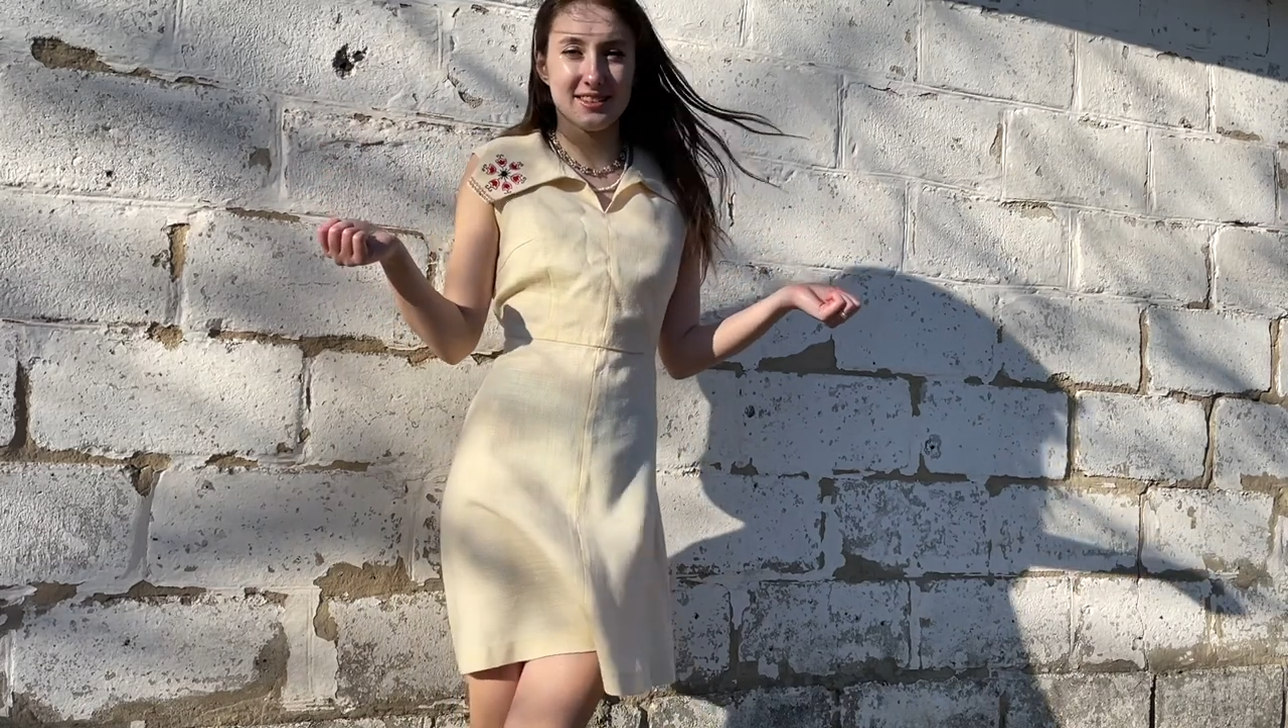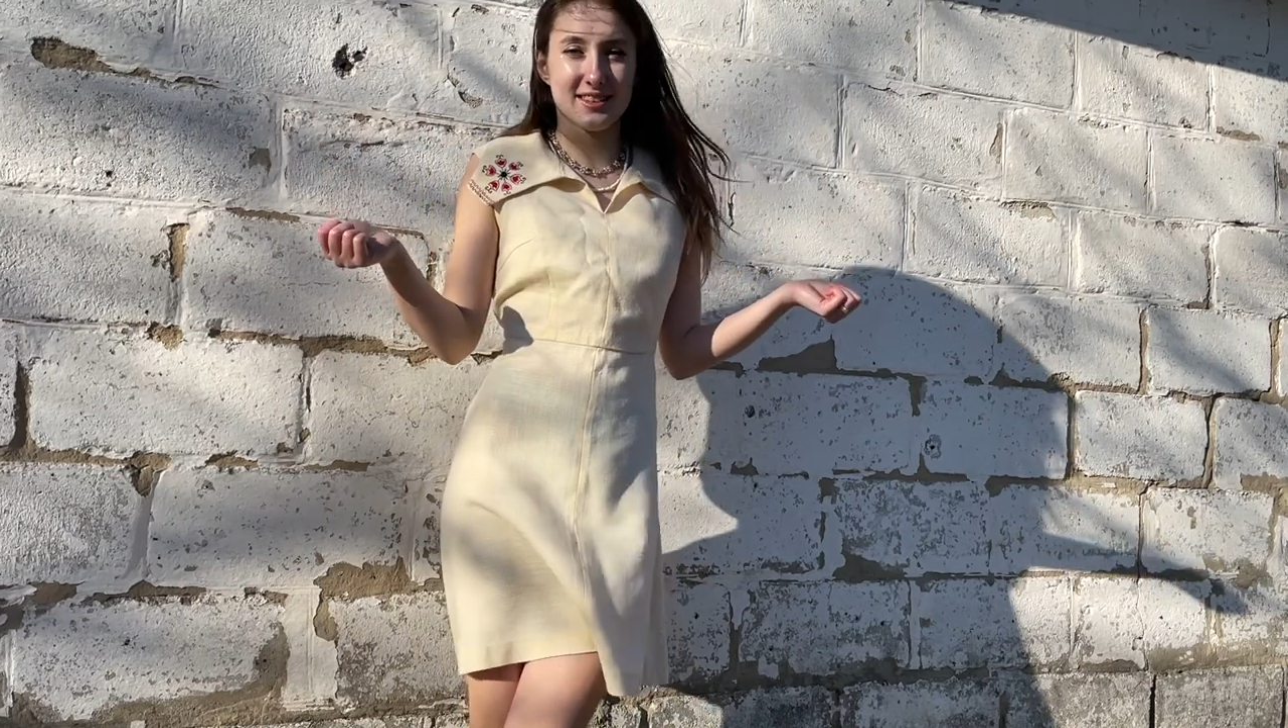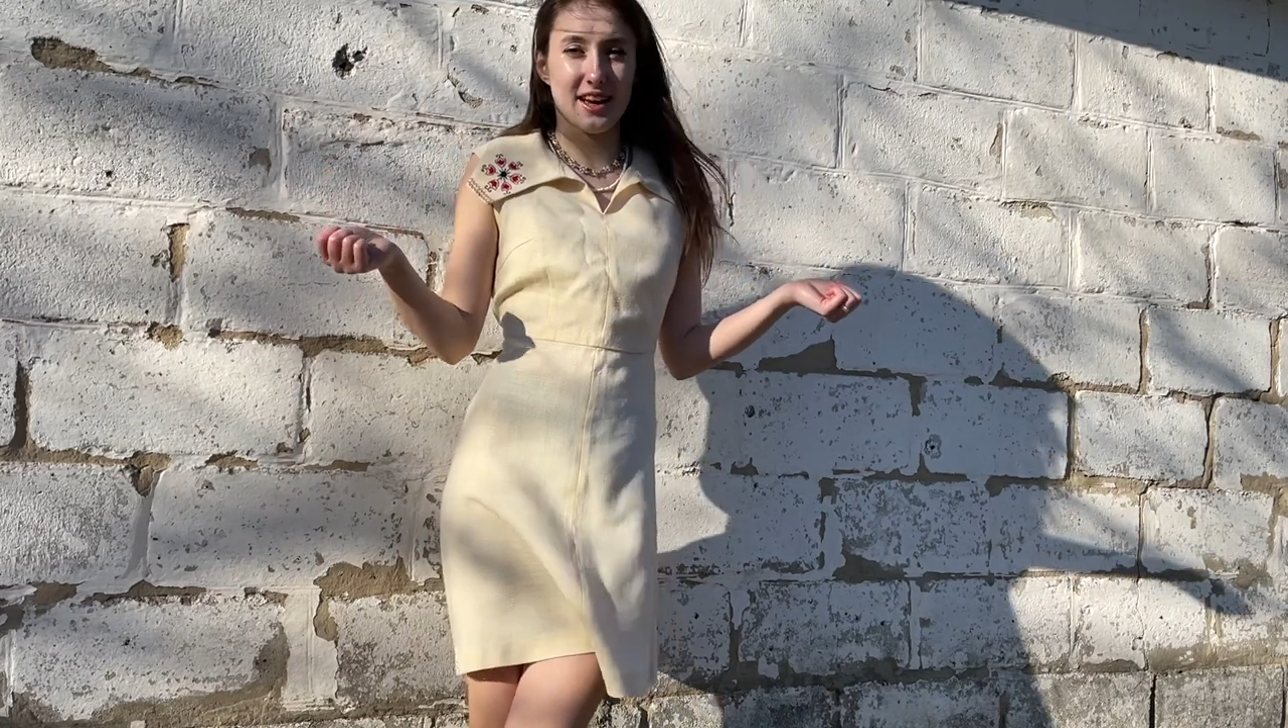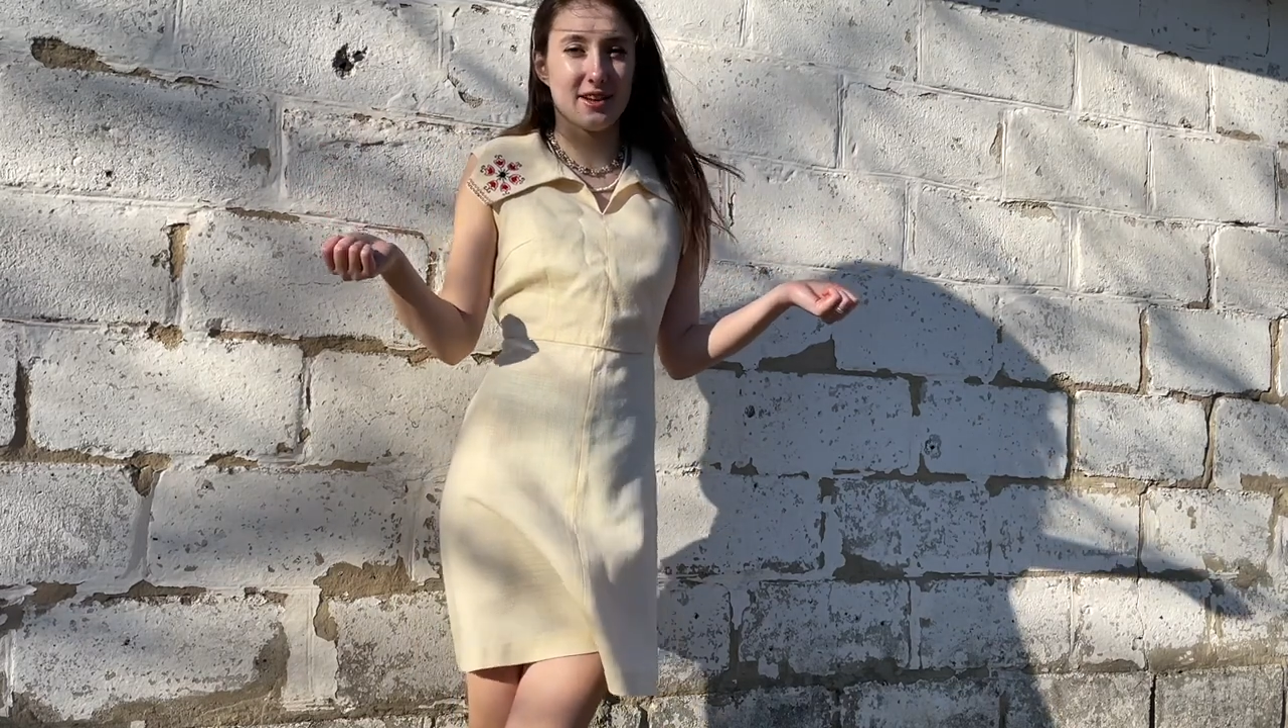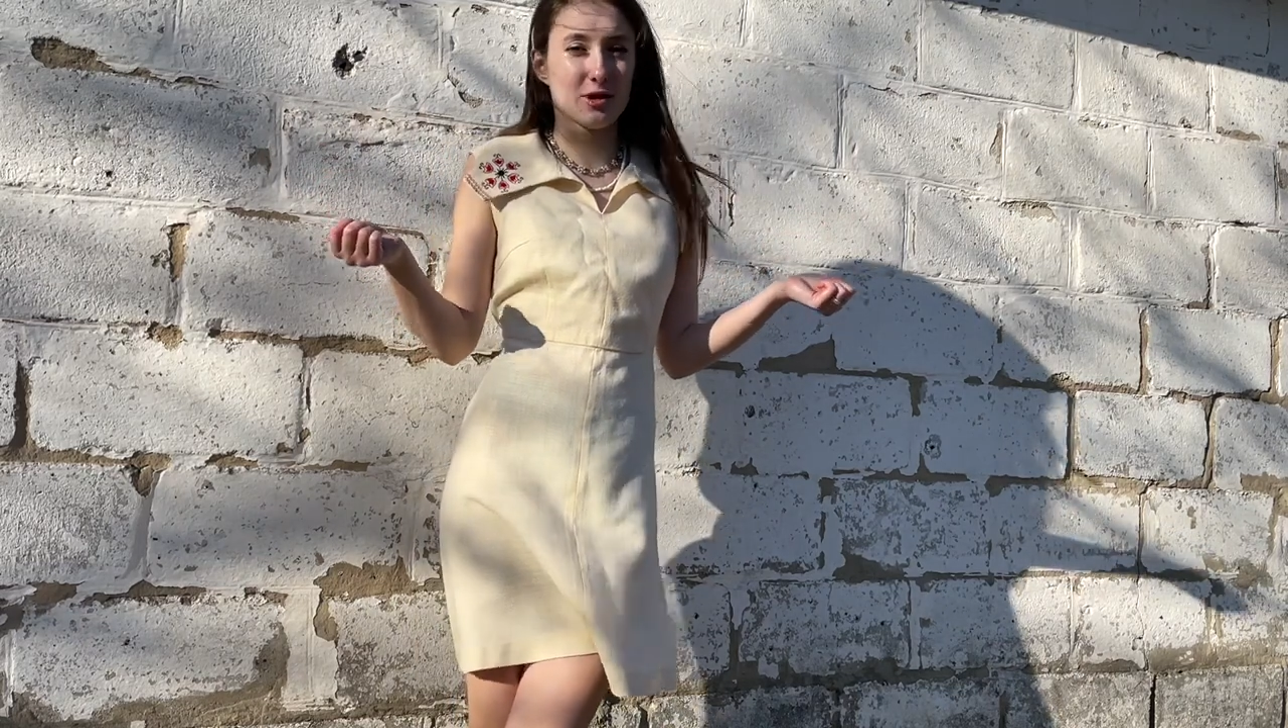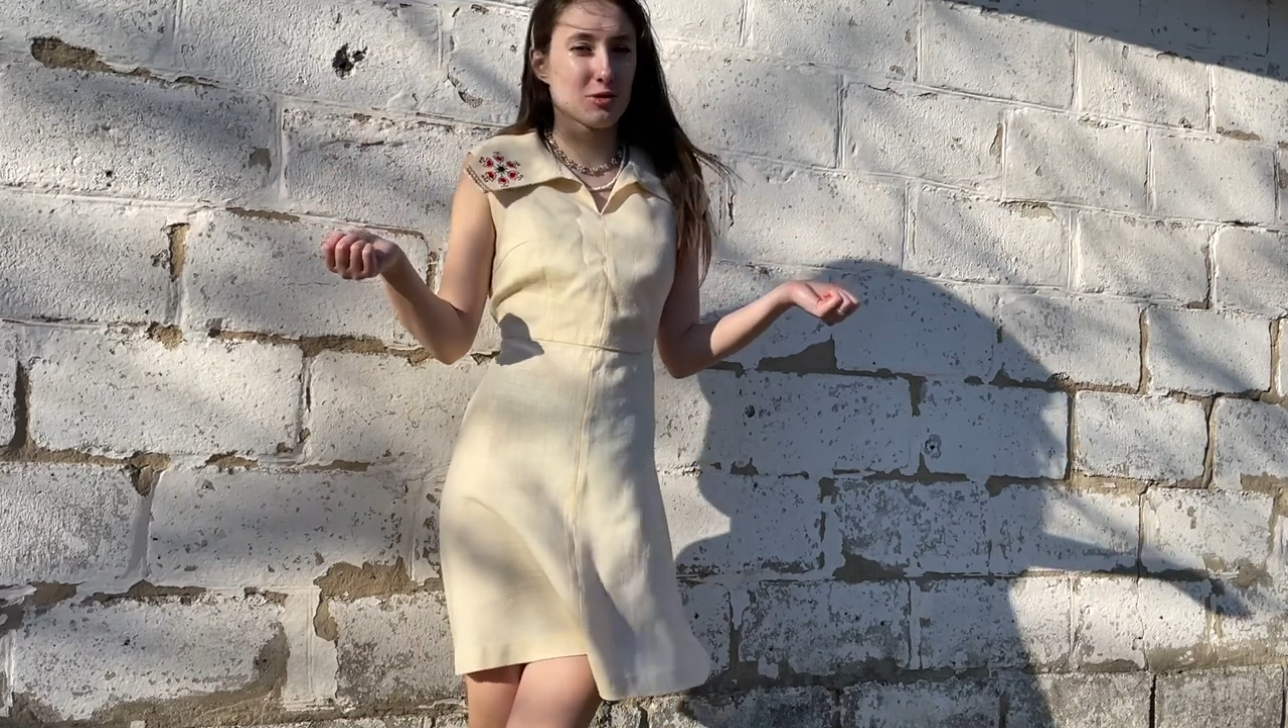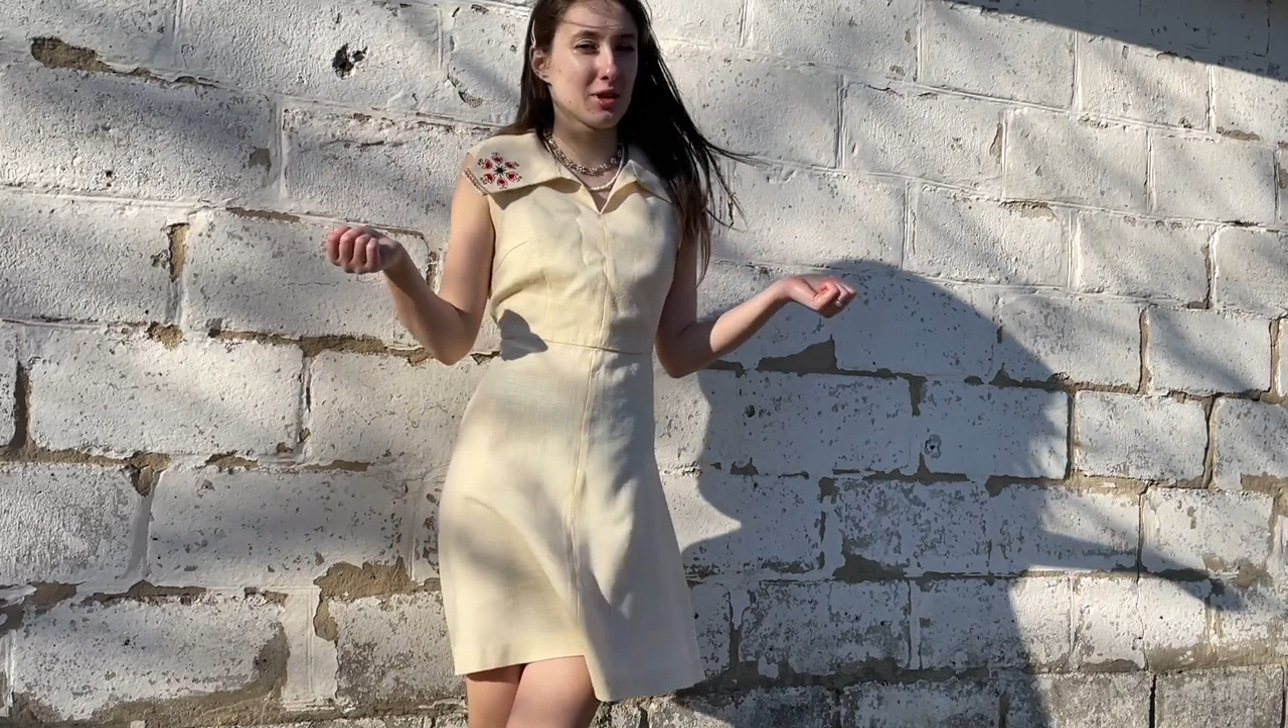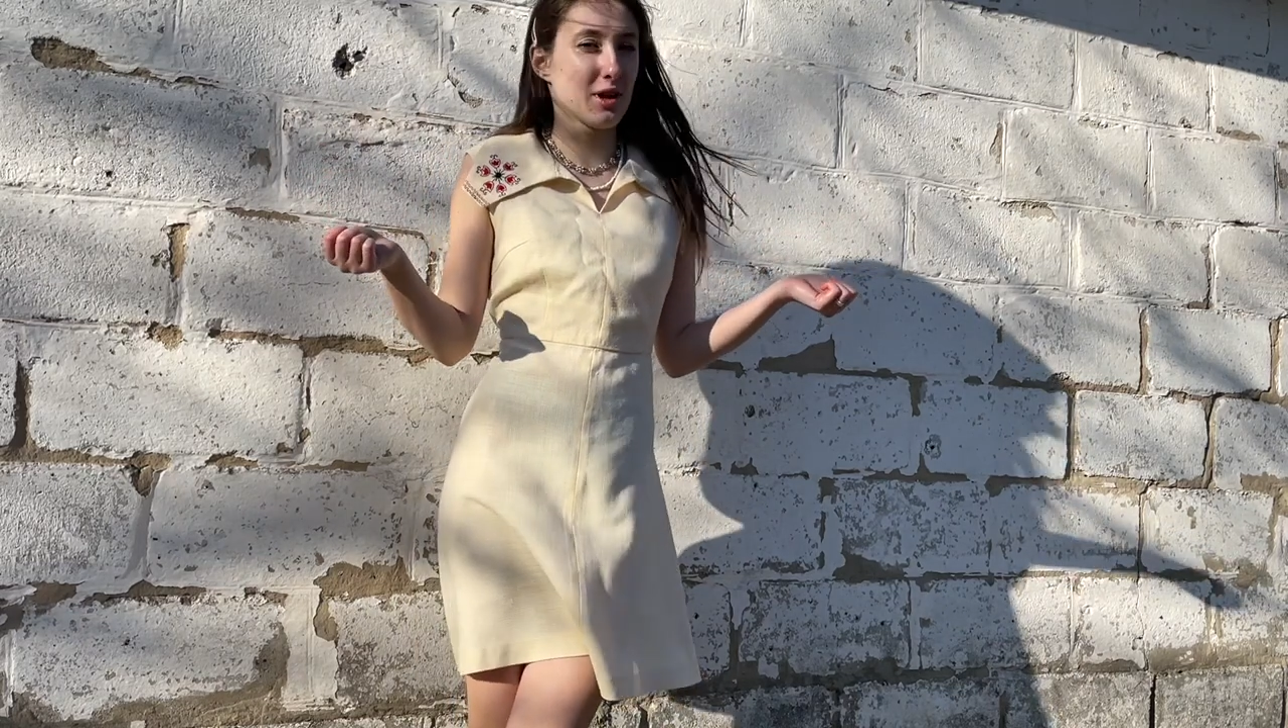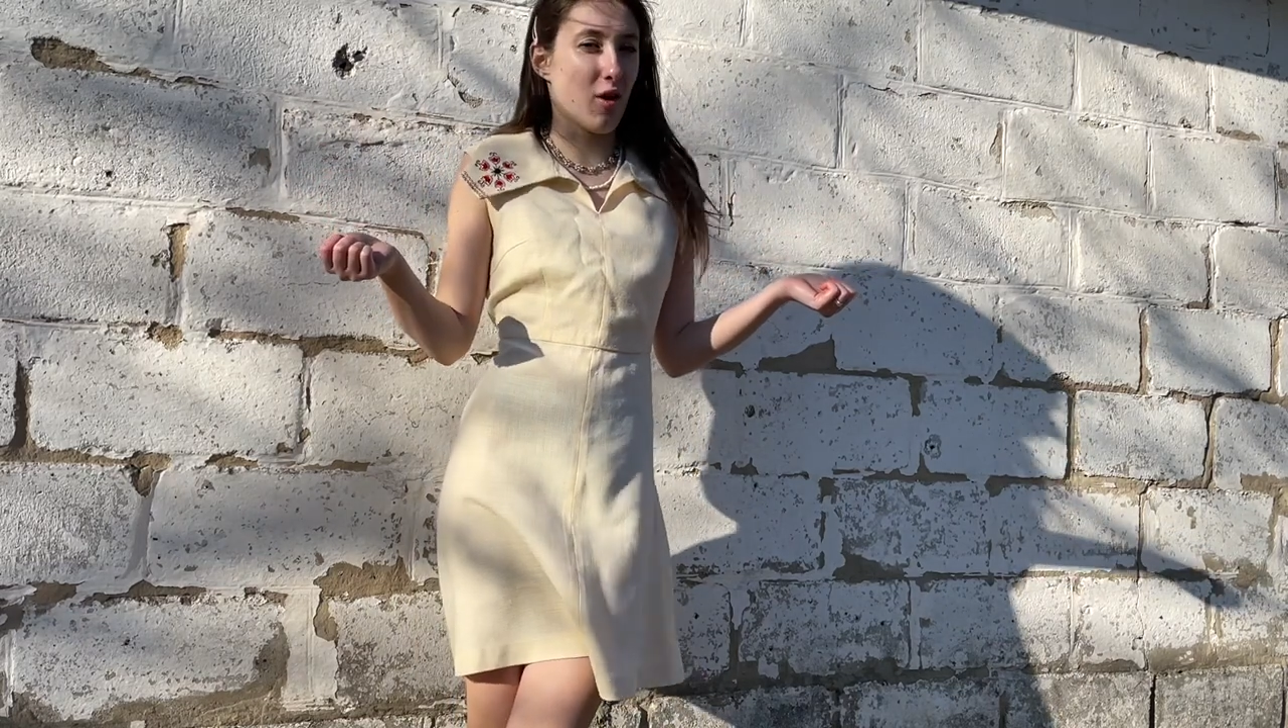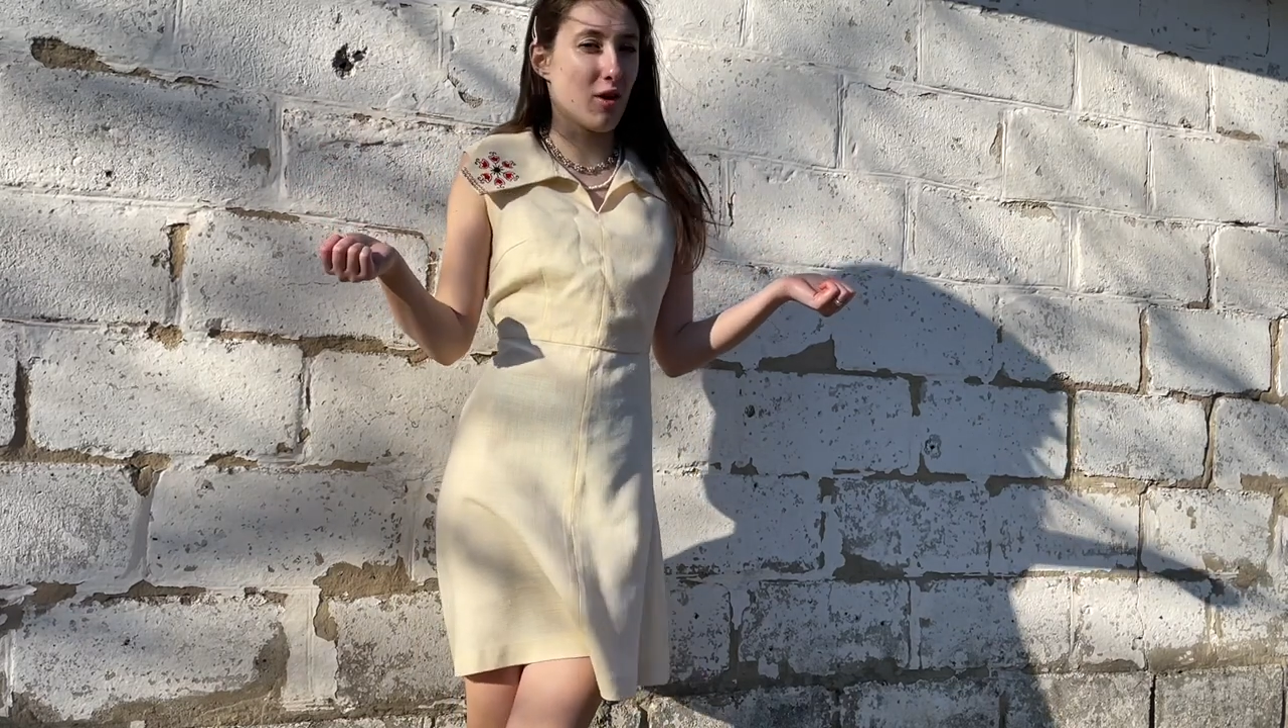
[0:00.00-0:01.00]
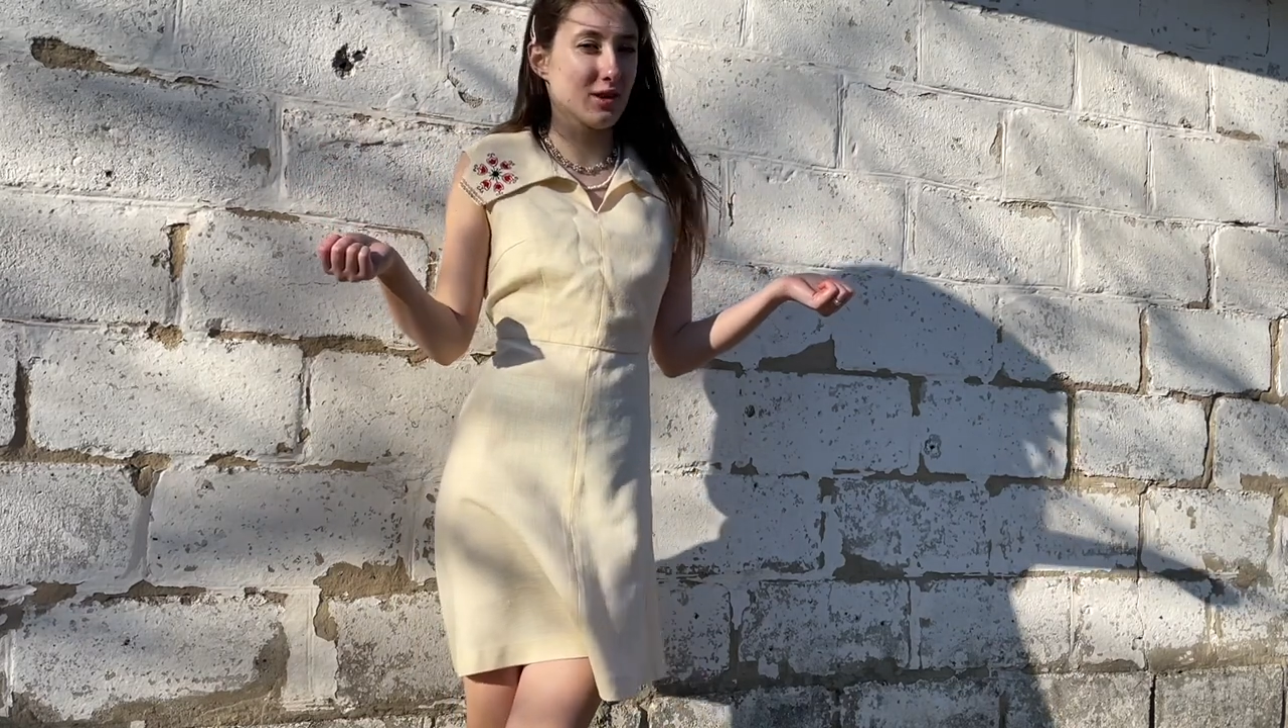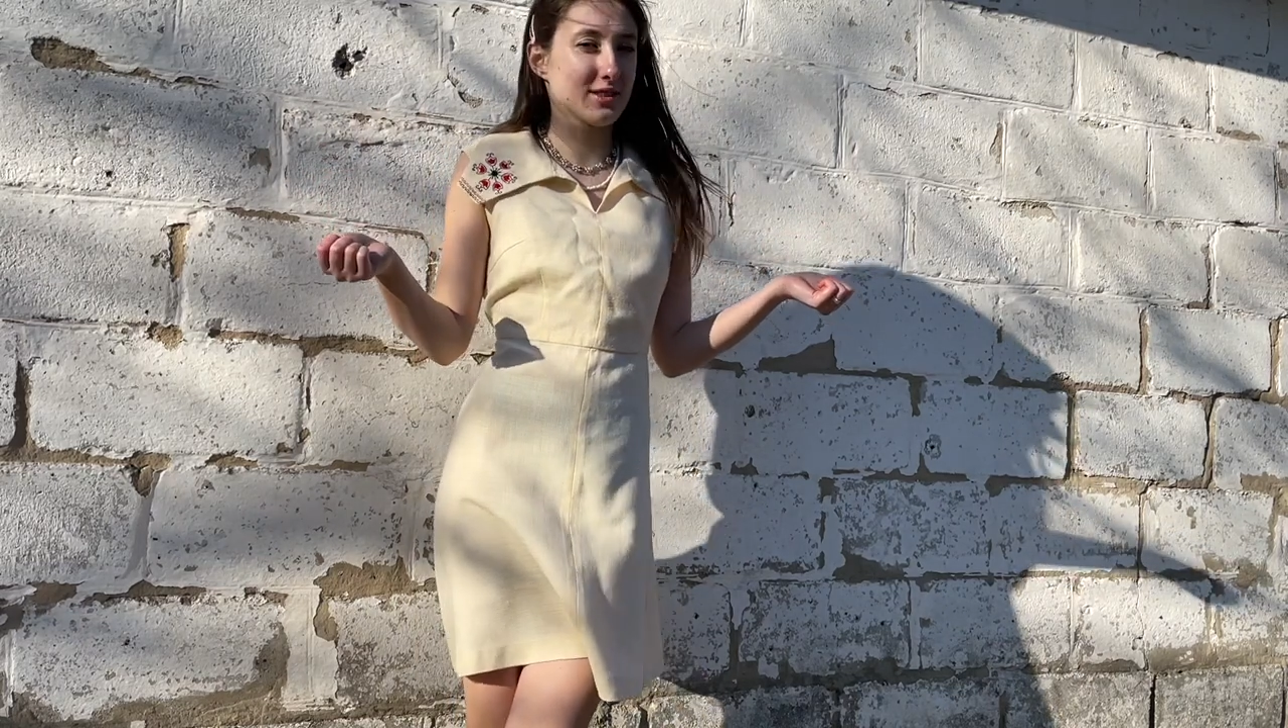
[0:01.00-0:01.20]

that it's really old,